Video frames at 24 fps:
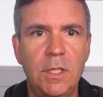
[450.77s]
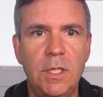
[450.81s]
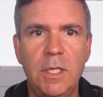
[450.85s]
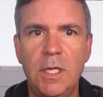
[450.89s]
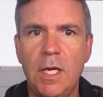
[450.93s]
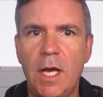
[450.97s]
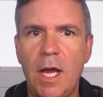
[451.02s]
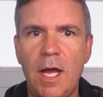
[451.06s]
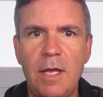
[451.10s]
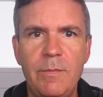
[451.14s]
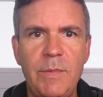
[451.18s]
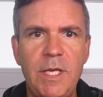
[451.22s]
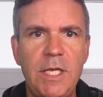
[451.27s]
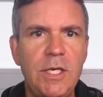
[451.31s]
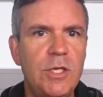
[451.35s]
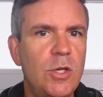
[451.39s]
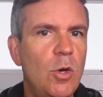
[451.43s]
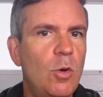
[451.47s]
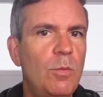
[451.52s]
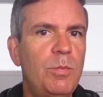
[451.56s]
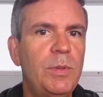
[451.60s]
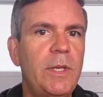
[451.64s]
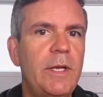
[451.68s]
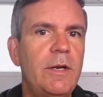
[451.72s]
I mean,
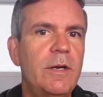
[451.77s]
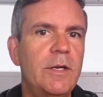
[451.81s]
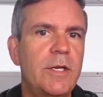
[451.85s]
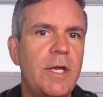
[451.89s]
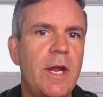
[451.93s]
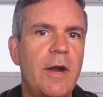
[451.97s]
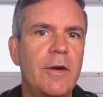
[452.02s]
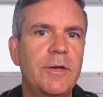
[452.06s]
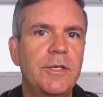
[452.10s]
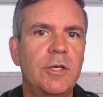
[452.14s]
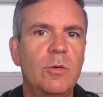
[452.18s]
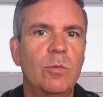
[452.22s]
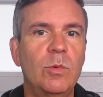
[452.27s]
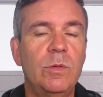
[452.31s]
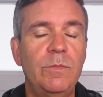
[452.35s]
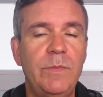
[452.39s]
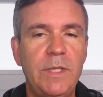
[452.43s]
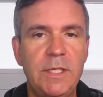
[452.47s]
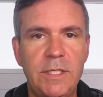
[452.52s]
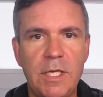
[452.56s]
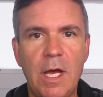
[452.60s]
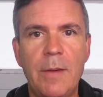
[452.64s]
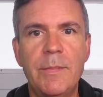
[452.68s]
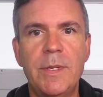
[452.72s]
no player character would be
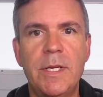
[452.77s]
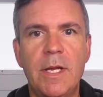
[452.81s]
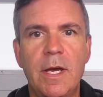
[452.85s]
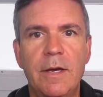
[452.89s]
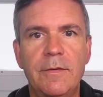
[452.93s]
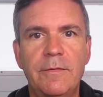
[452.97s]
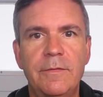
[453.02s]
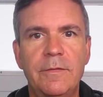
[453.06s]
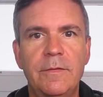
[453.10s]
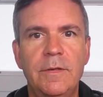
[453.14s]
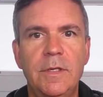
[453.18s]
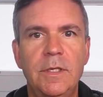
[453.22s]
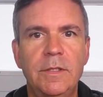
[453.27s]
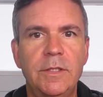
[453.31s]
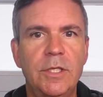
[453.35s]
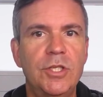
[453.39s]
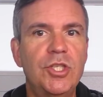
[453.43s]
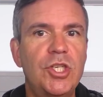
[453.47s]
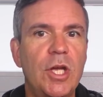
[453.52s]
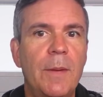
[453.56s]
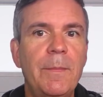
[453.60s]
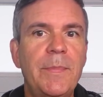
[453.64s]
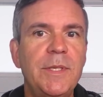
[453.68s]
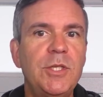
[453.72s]
dumb enough to
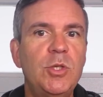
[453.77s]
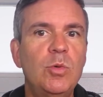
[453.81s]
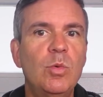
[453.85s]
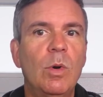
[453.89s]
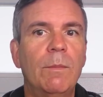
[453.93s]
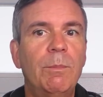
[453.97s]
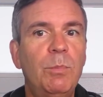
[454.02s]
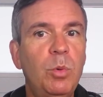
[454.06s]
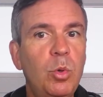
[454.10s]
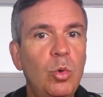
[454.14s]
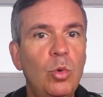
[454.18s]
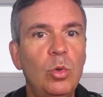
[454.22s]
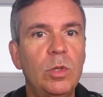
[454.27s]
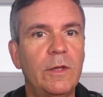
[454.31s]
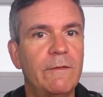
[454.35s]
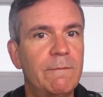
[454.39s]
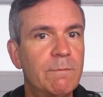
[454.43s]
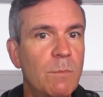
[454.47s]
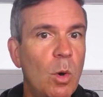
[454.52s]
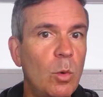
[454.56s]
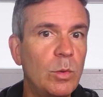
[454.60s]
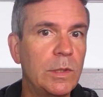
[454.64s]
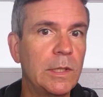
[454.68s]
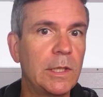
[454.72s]
jump into a pool of
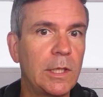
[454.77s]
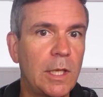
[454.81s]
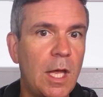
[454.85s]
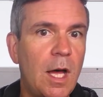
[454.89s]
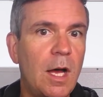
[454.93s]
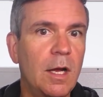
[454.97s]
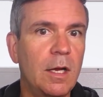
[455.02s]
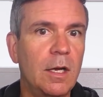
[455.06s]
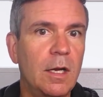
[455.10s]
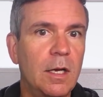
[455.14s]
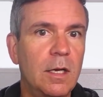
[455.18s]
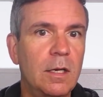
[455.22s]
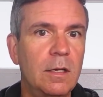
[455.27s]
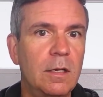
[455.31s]
molten lava